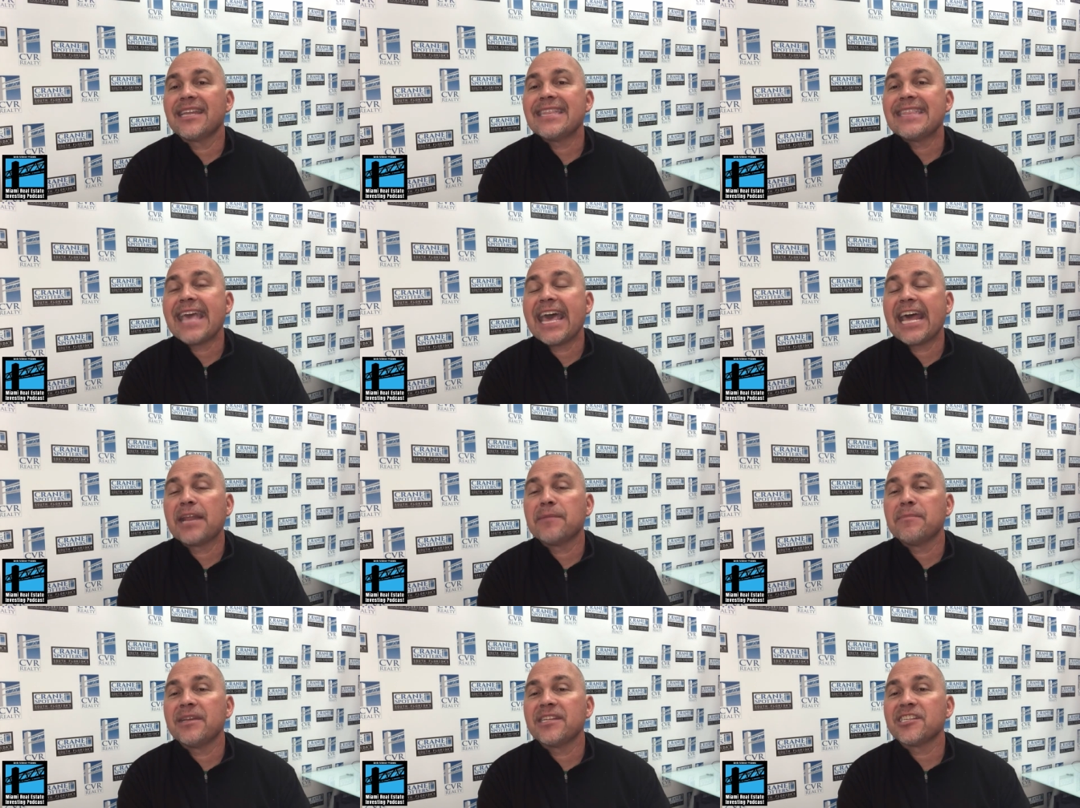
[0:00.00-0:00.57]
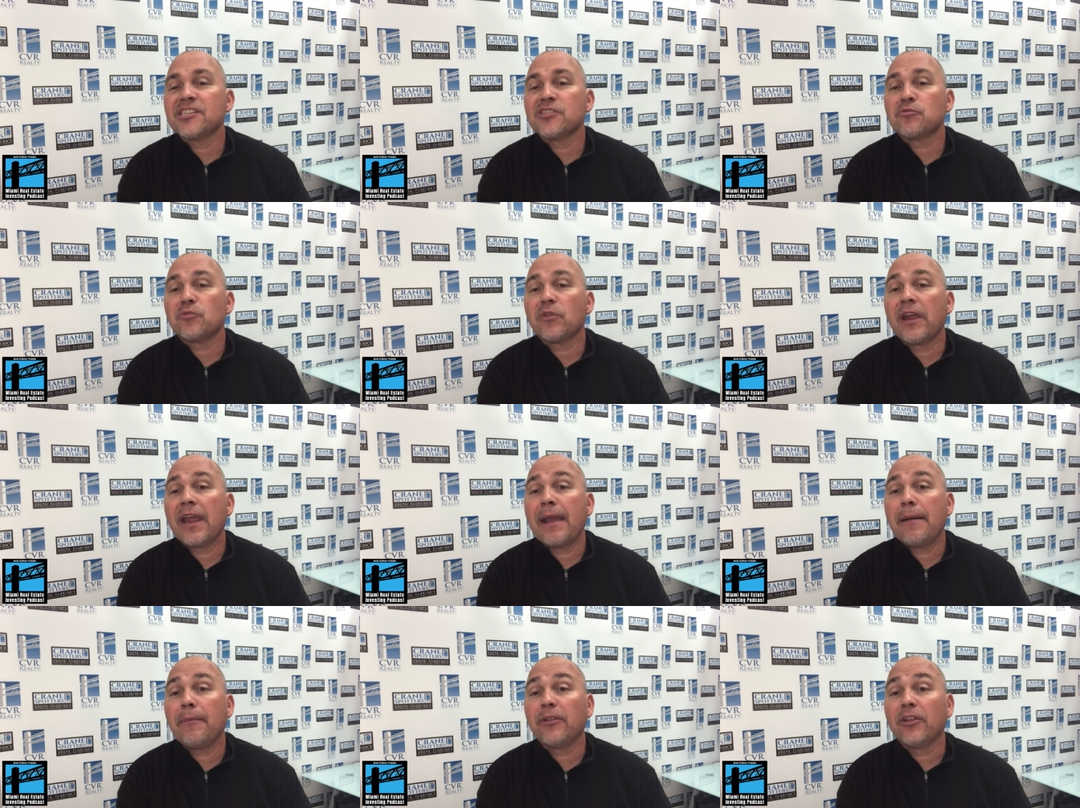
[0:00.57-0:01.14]
The database is
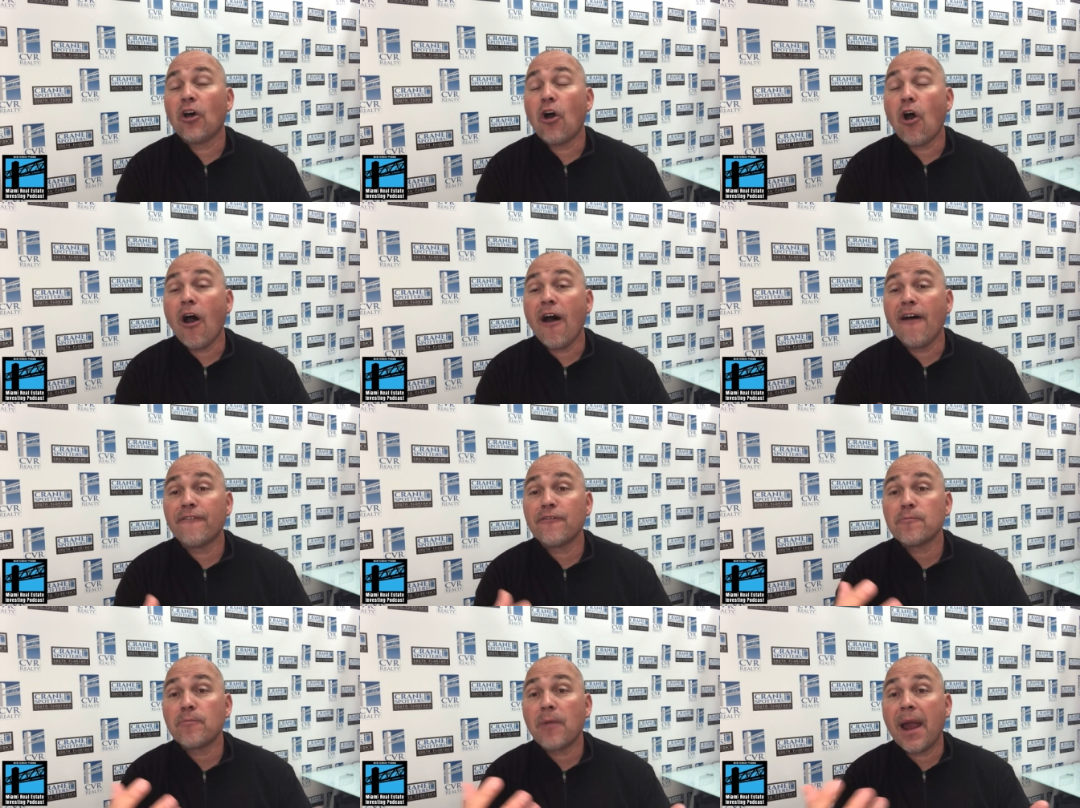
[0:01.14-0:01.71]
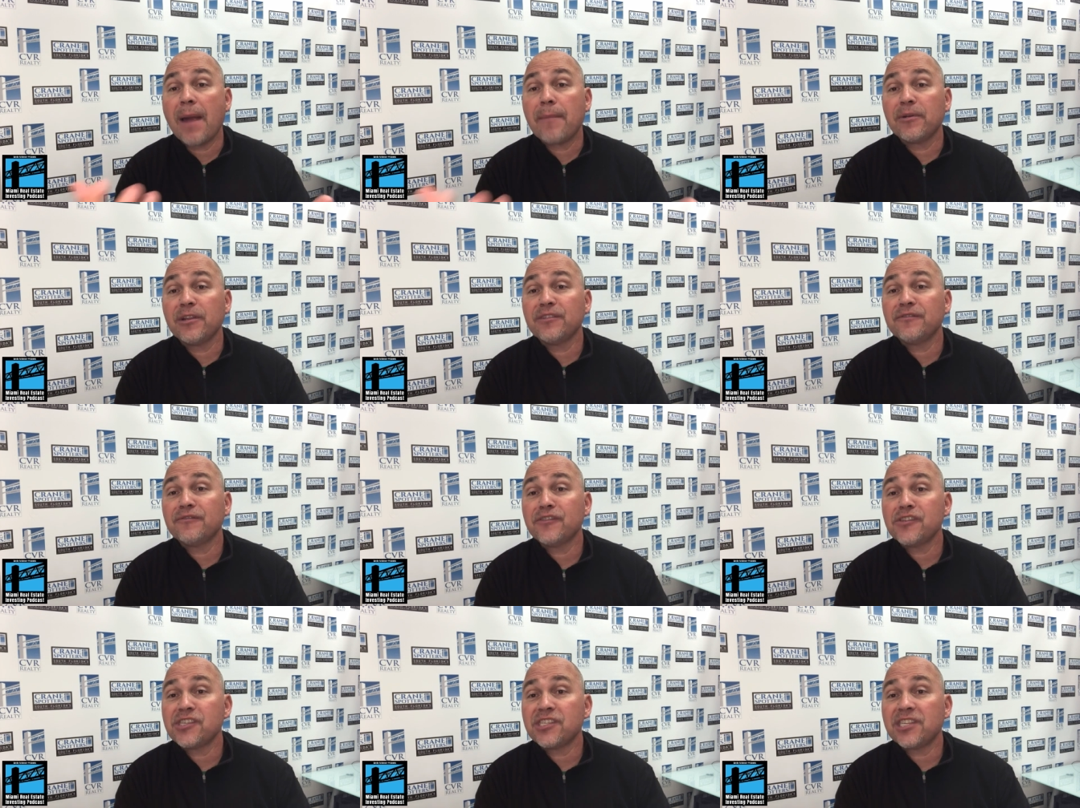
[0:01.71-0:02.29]
where you're able to offer
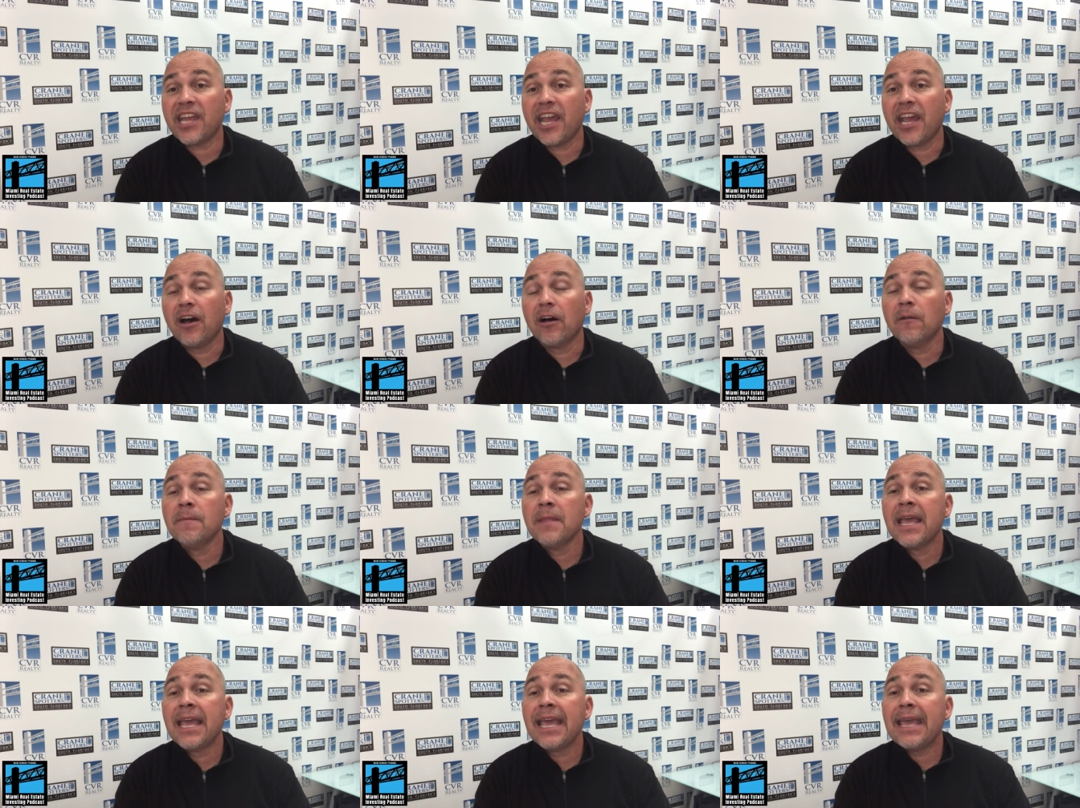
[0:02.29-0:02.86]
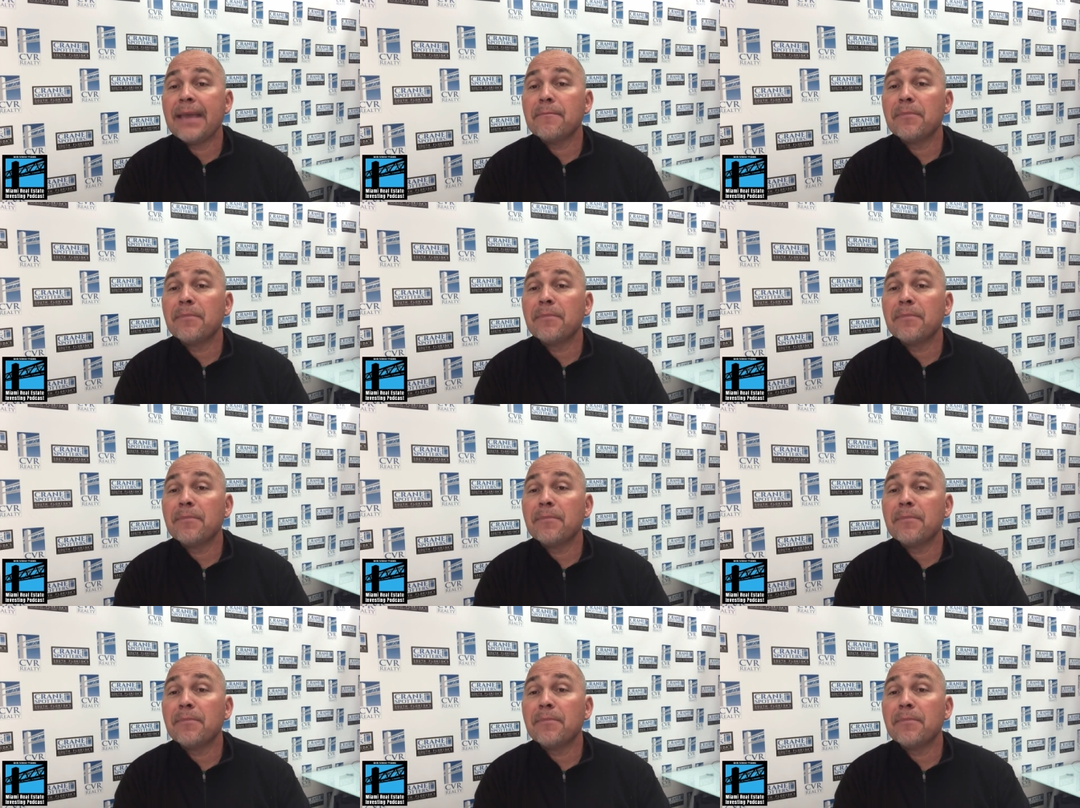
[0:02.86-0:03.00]
properties for sale.